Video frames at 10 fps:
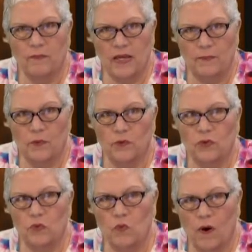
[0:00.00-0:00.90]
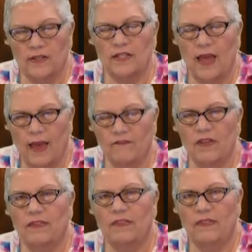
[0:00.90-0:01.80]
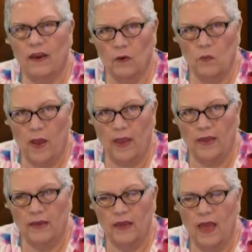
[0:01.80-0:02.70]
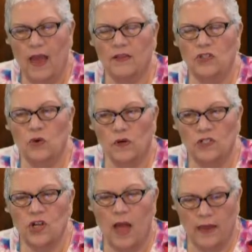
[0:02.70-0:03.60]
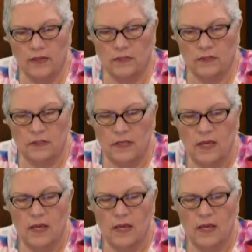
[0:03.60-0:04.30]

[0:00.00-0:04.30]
people who want to have it their way. And your child